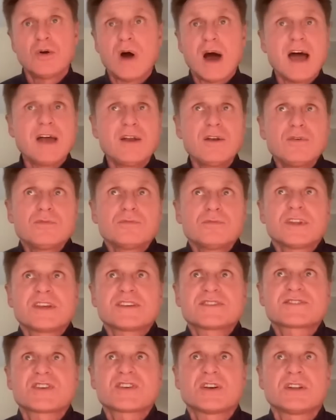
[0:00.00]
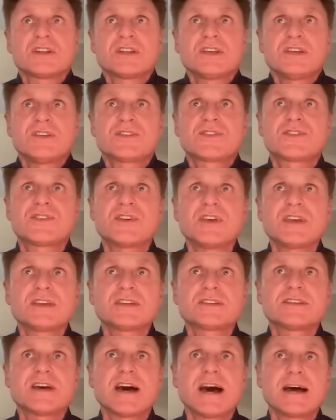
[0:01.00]
you know I don't necessarily
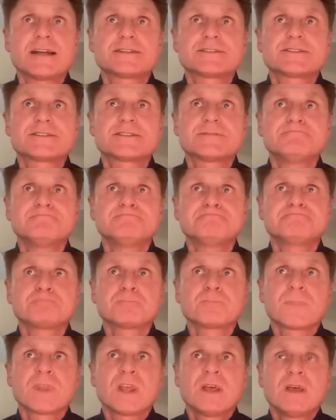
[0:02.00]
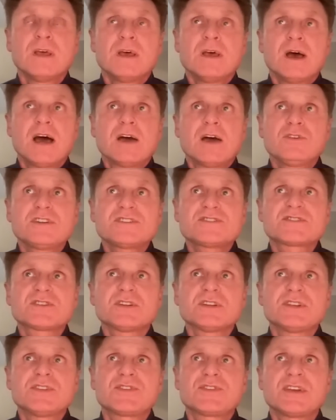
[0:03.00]
think that I don't necessarily
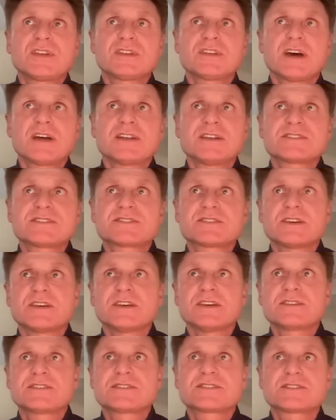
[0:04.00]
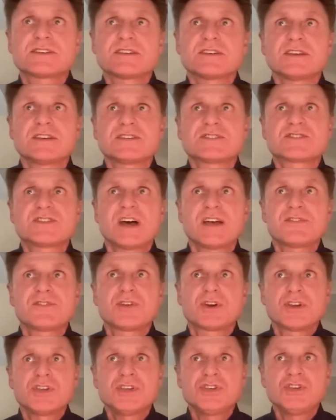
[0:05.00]
think that it's it's it's that they're
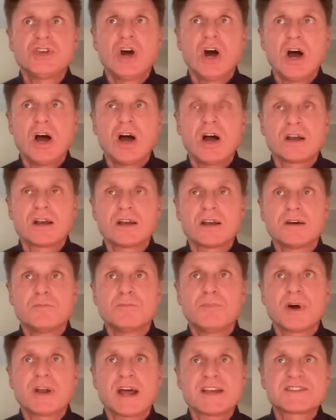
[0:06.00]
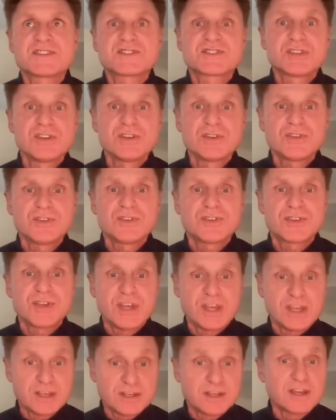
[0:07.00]
young, but I still
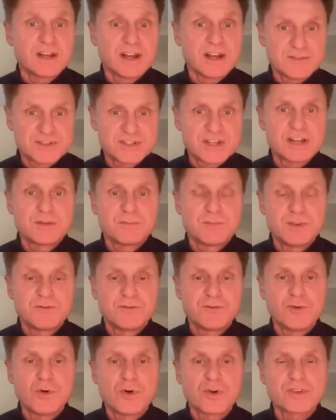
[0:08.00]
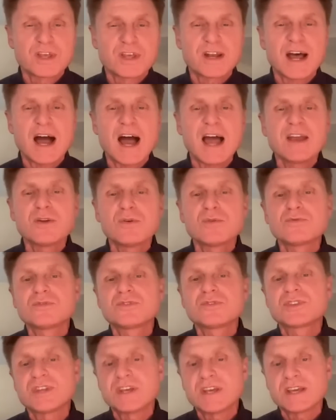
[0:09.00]
think, and I've said it before, that I
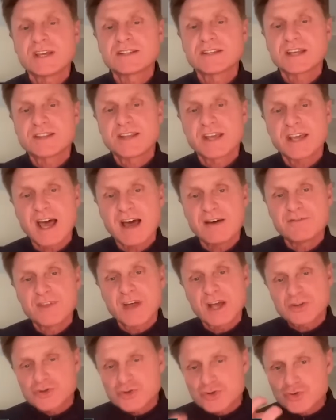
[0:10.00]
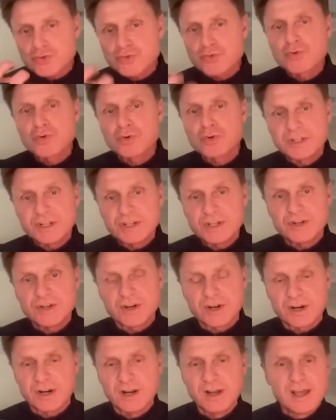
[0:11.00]
don't think that they have that true
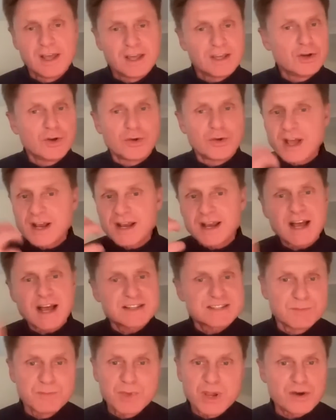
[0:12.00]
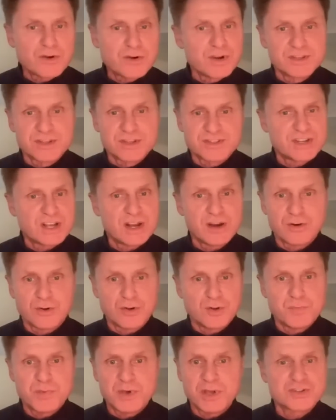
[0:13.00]
leader. You know, that Casemiro in the center
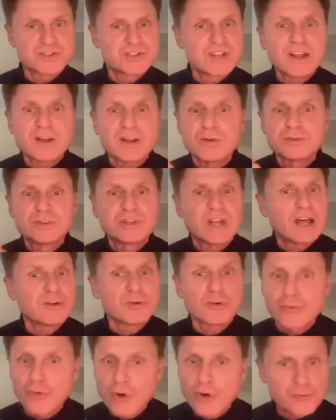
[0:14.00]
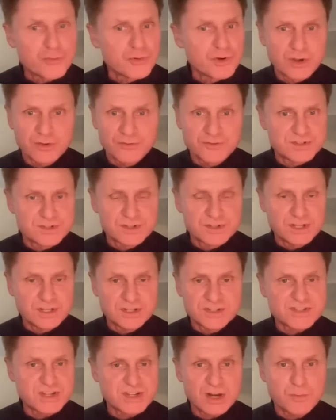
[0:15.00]
of the pitch, that that Rodri of the, in
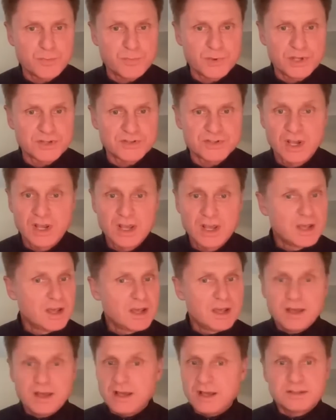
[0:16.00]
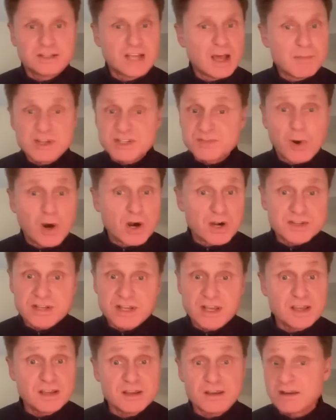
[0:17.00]
the center pitch, Thomas
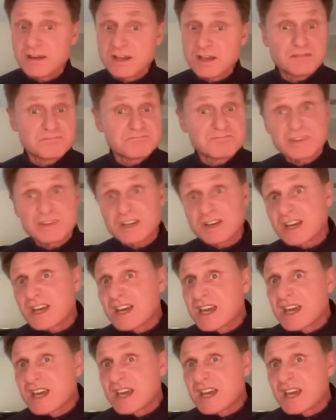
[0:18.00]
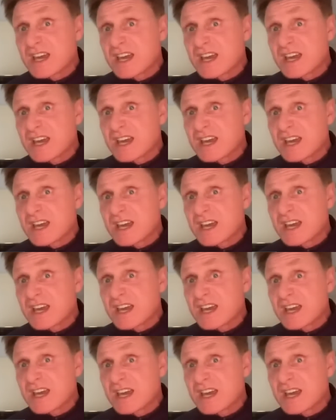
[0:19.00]
Partey can
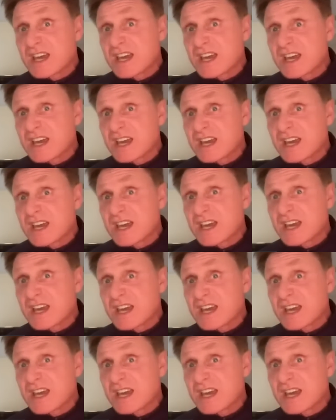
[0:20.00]
possibly be that